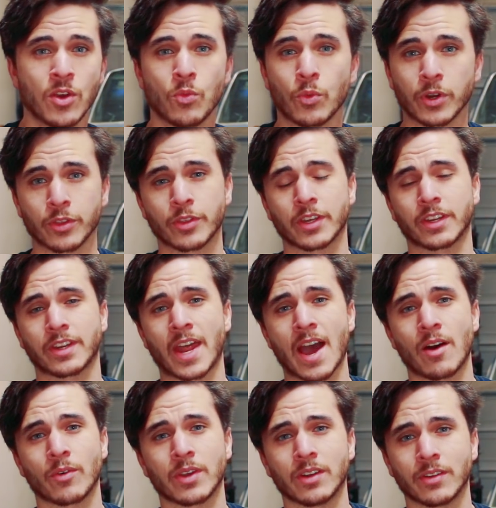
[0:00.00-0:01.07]
What do you think
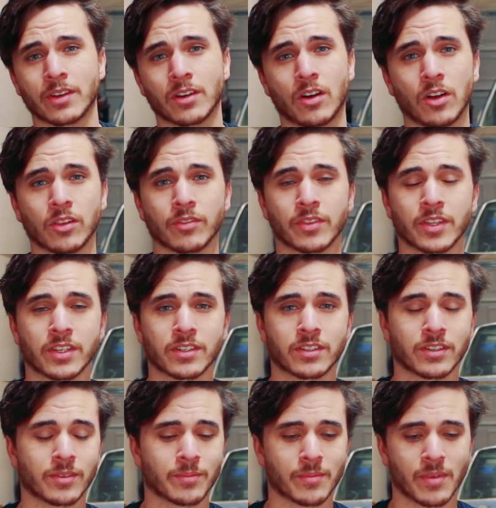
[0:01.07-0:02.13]
now, hearing all of this
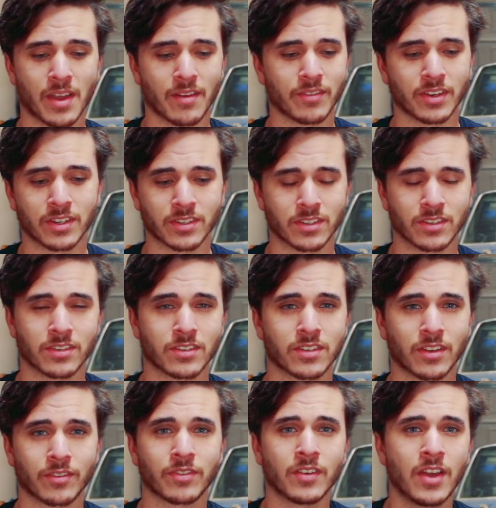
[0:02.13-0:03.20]
evidence and
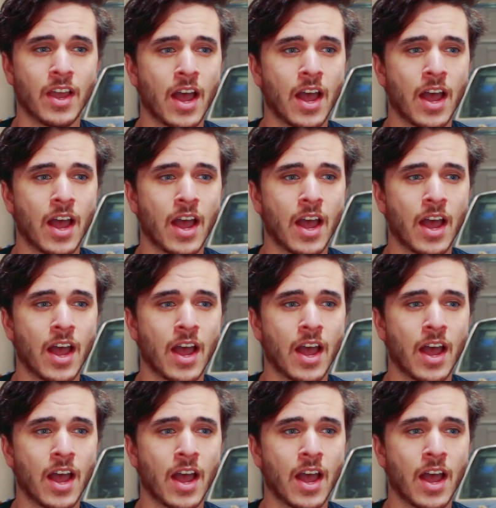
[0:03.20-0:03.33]
stuff?